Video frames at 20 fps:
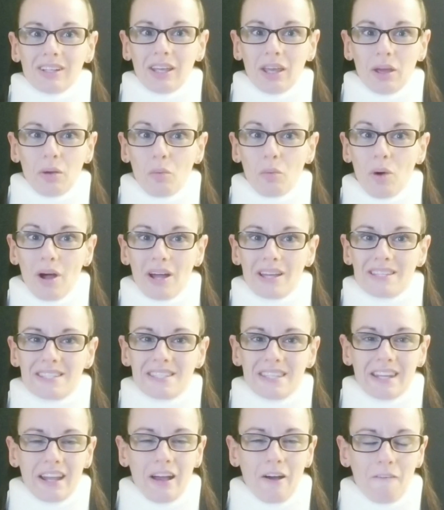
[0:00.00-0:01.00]
it was
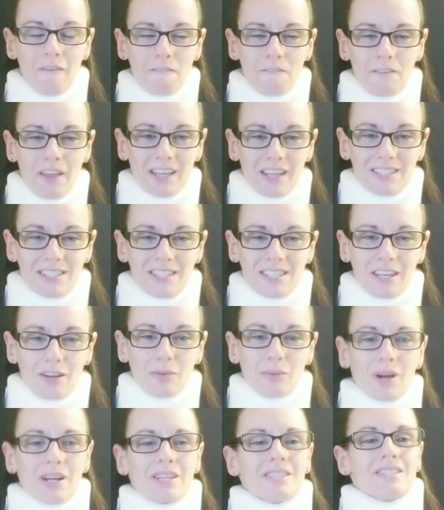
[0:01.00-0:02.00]
and how fancy
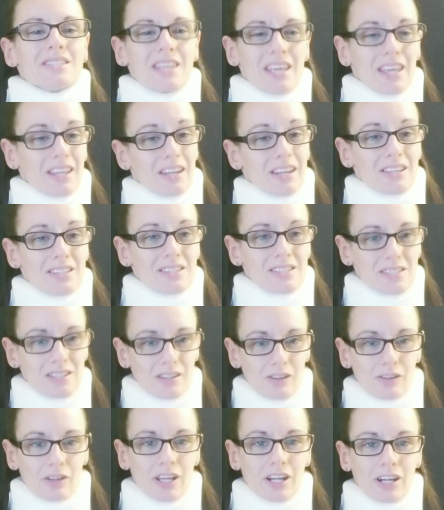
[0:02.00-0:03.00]
it was. And it
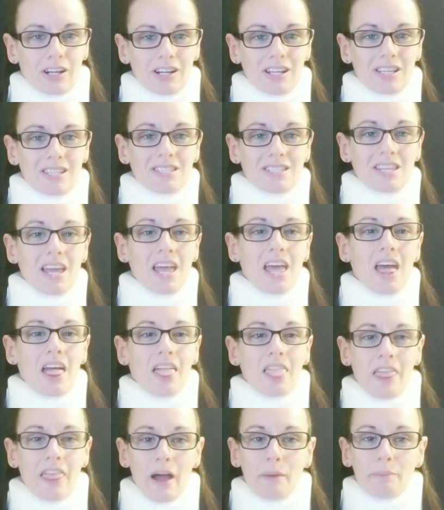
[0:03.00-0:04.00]
still carries
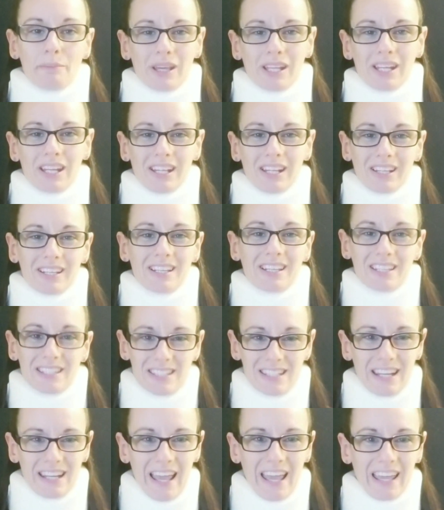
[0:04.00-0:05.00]
that meaning
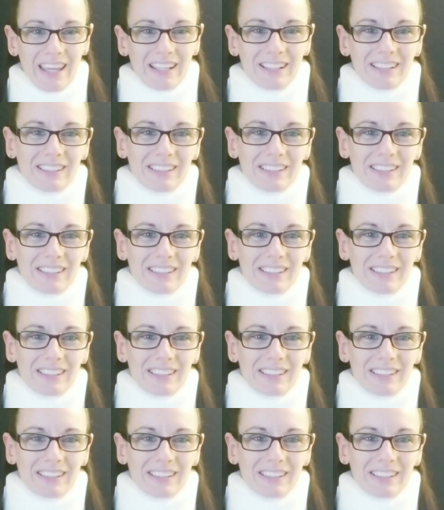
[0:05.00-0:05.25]
today.